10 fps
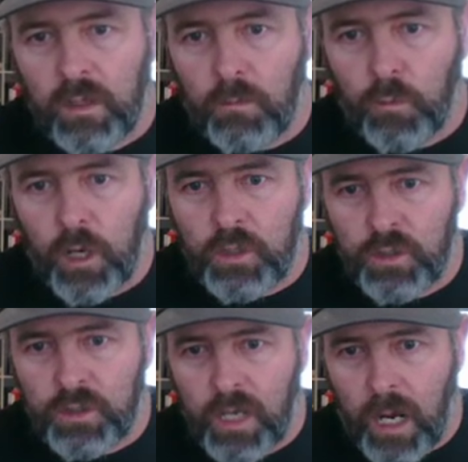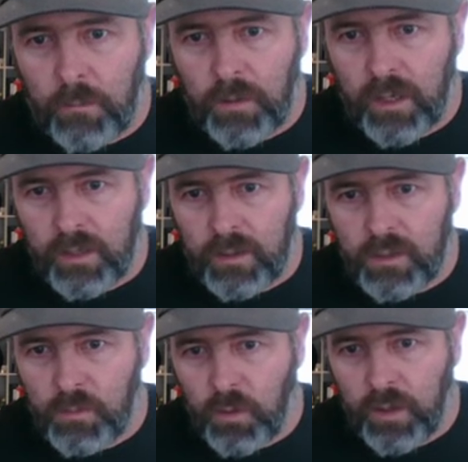So the compression is
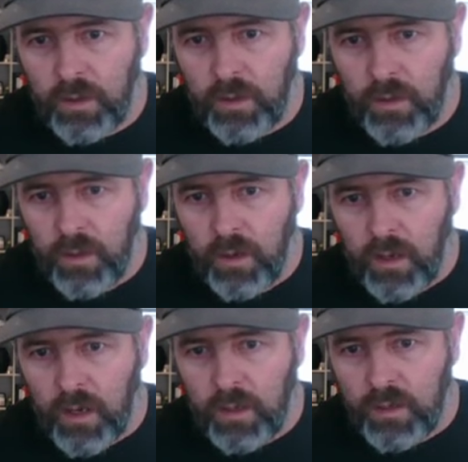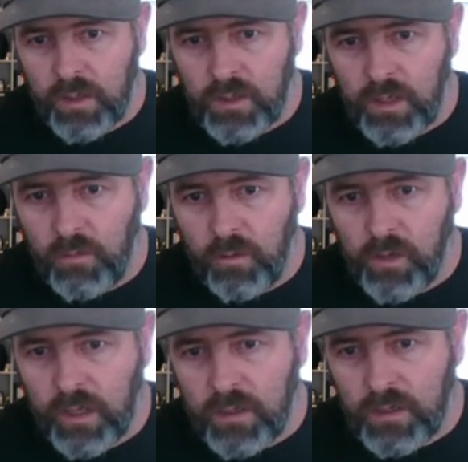happening at this point. And you can
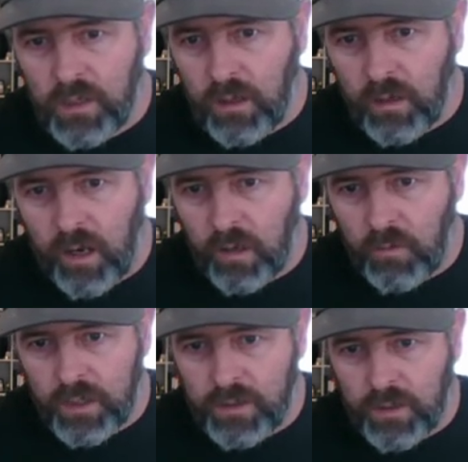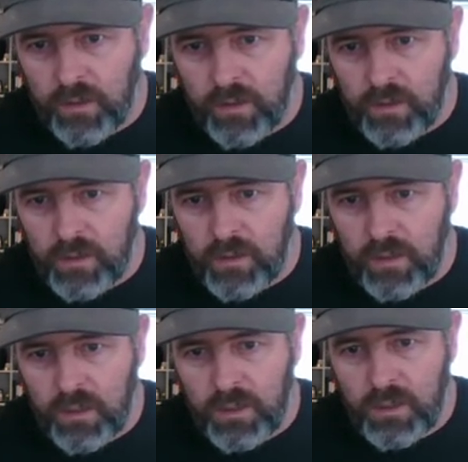see we've got these little cutaways here.
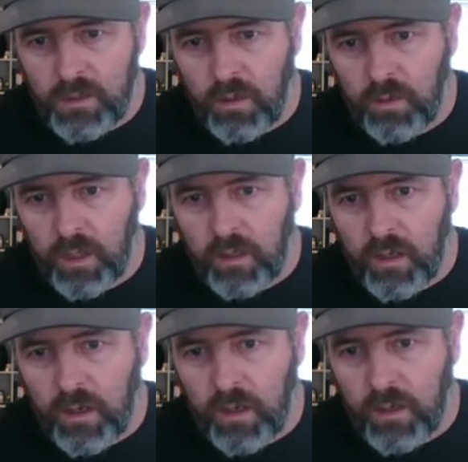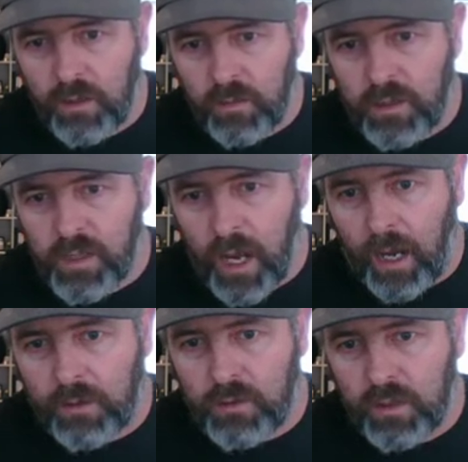This is so that
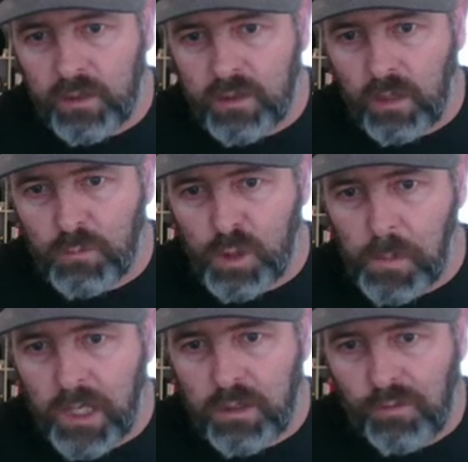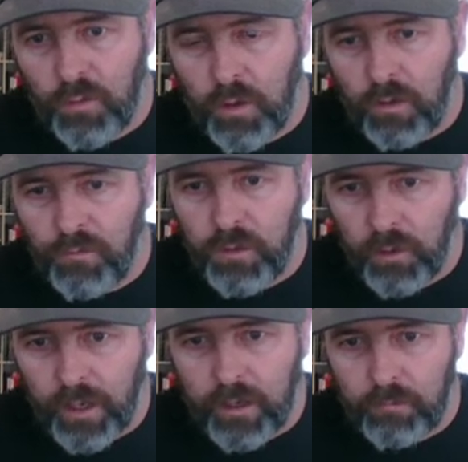there is actually some space
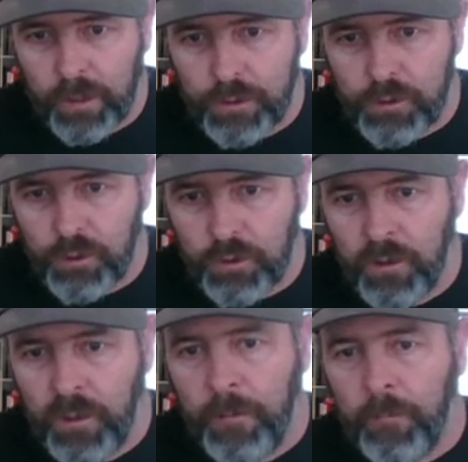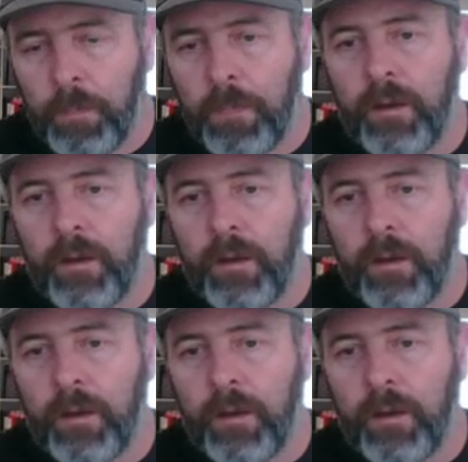for the fuel-air mixture